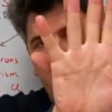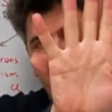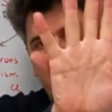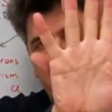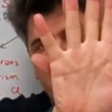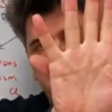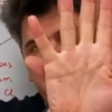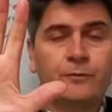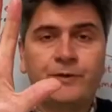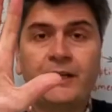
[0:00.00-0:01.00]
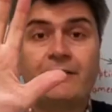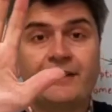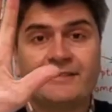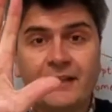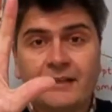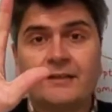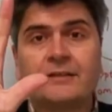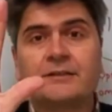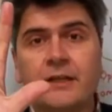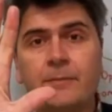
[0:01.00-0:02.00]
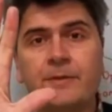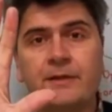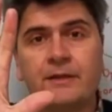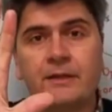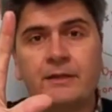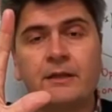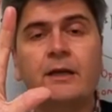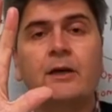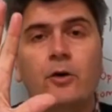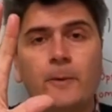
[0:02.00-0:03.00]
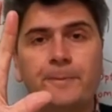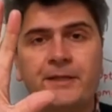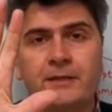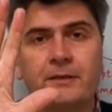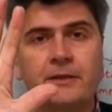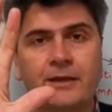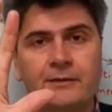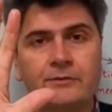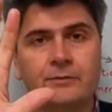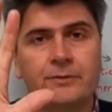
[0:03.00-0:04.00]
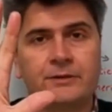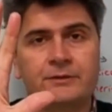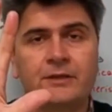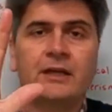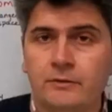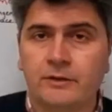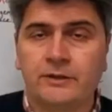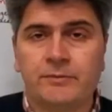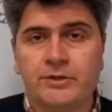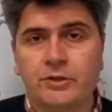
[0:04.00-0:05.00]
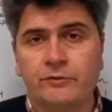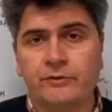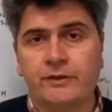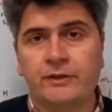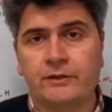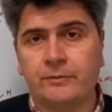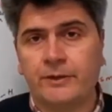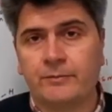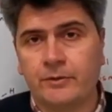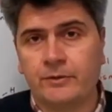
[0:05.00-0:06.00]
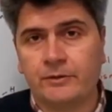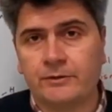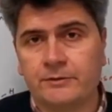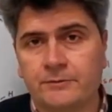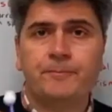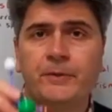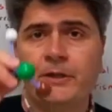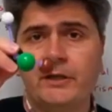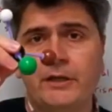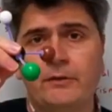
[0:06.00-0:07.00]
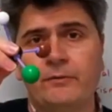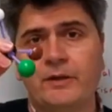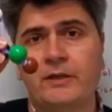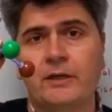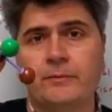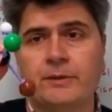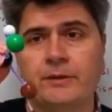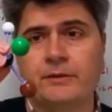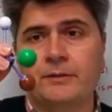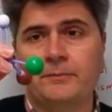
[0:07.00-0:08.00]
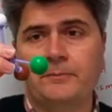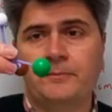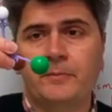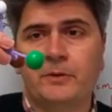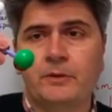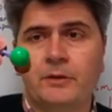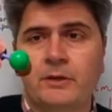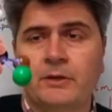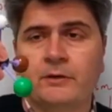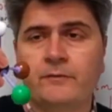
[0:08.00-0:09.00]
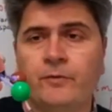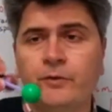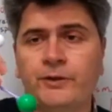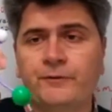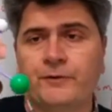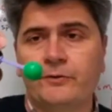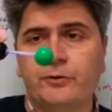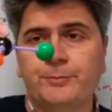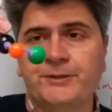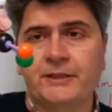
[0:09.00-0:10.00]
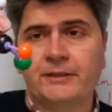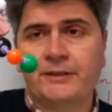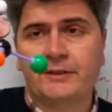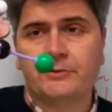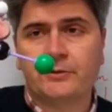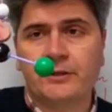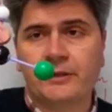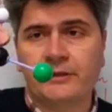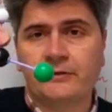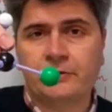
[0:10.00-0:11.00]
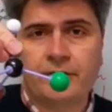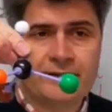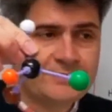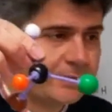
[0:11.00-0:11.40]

do that. We have exactly the same thing in optical isomers. Let me show you with the atomic models. Here I have 1 carbon atom. 4 different groups are attached to that, so it's